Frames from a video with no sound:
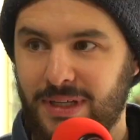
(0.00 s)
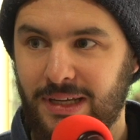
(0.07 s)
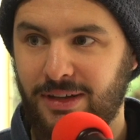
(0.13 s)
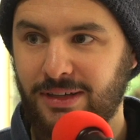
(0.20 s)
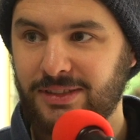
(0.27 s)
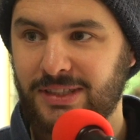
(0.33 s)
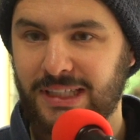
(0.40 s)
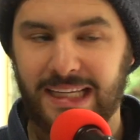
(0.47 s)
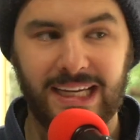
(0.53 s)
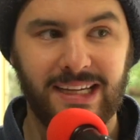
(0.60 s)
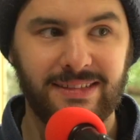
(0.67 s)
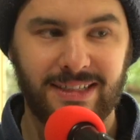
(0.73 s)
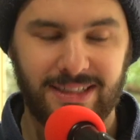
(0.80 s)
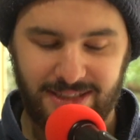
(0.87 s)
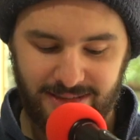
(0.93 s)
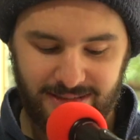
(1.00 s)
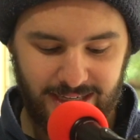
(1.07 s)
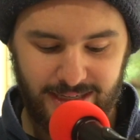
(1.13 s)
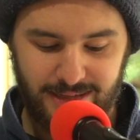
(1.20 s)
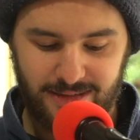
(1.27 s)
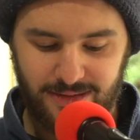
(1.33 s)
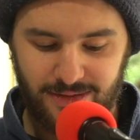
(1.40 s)
Honestly, Keegan's actually
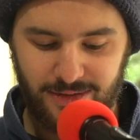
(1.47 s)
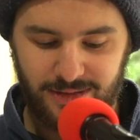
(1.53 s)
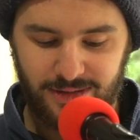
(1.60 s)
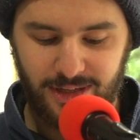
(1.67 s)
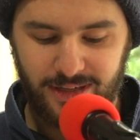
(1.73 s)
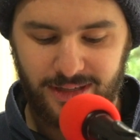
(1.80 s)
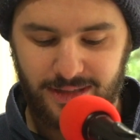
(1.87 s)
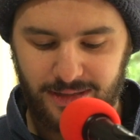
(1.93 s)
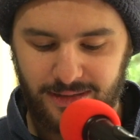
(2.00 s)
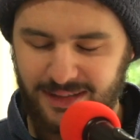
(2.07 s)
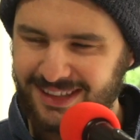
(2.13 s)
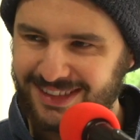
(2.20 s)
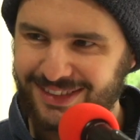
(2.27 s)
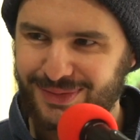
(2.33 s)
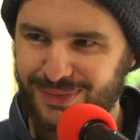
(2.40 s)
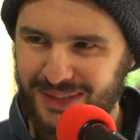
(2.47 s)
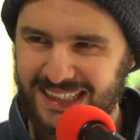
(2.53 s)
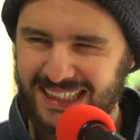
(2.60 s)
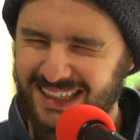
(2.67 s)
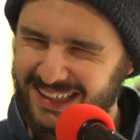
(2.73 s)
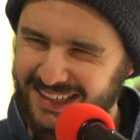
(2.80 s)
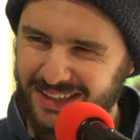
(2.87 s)
ticking a lot of
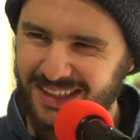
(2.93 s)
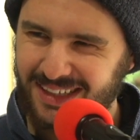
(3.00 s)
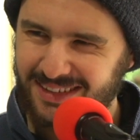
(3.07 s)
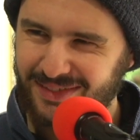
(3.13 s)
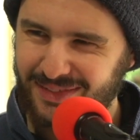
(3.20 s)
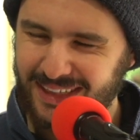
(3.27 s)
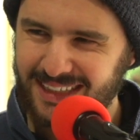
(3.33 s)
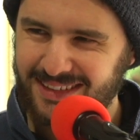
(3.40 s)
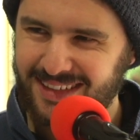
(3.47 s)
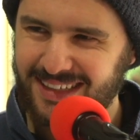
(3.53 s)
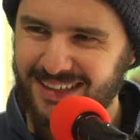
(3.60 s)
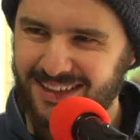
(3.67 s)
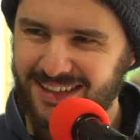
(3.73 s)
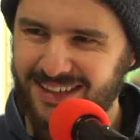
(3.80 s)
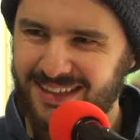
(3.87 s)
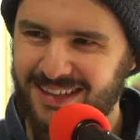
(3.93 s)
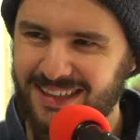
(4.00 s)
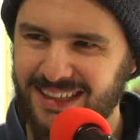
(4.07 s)
you're really ticking a lot of the